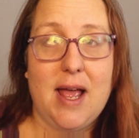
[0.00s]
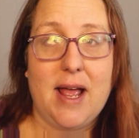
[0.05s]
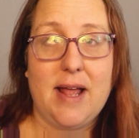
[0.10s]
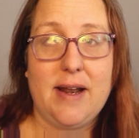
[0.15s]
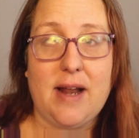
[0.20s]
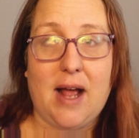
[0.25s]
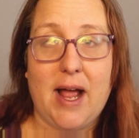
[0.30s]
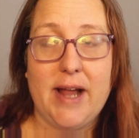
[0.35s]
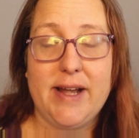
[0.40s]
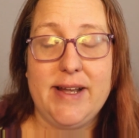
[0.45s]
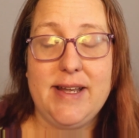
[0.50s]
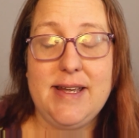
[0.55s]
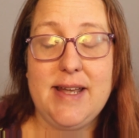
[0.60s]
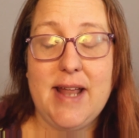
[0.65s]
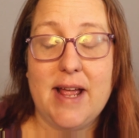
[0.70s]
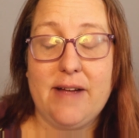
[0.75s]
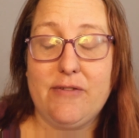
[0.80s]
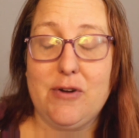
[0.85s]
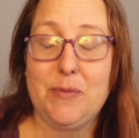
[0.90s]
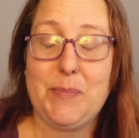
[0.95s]
And I
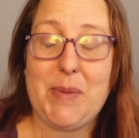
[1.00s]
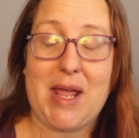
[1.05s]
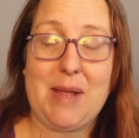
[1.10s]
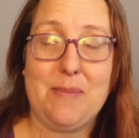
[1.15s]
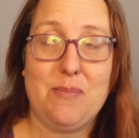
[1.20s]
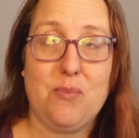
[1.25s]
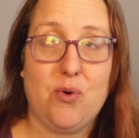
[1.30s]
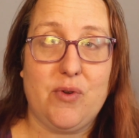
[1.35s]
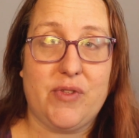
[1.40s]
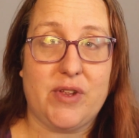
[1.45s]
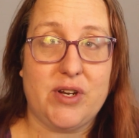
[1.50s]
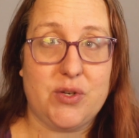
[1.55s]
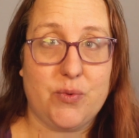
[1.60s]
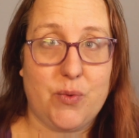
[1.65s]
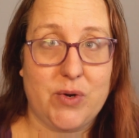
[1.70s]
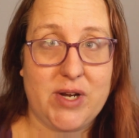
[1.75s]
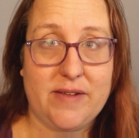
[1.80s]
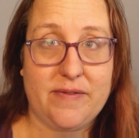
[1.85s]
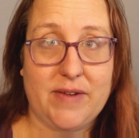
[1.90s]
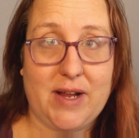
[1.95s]
never paid more than
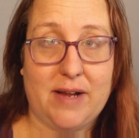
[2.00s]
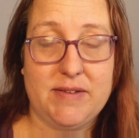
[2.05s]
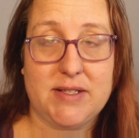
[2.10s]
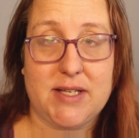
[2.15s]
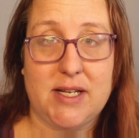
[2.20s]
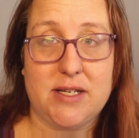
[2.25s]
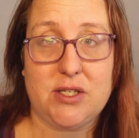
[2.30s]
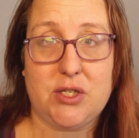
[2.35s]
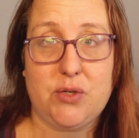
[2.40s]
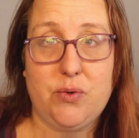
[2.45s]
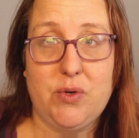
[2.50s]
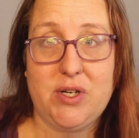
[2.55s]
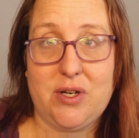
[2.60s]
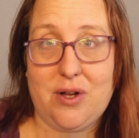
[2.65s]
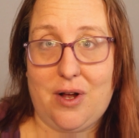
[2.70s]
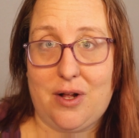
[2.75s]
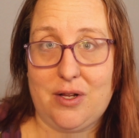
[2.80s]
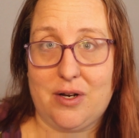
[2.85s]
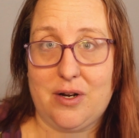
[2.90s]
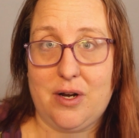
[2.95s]
25 cents to
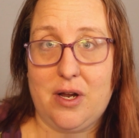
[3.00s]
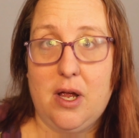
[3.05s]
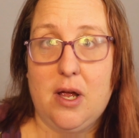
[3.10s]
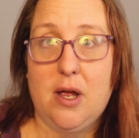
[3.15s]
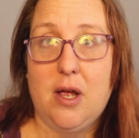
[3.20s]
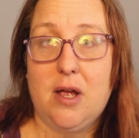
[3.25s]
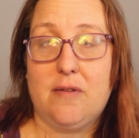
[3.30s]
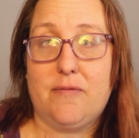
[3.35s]
$1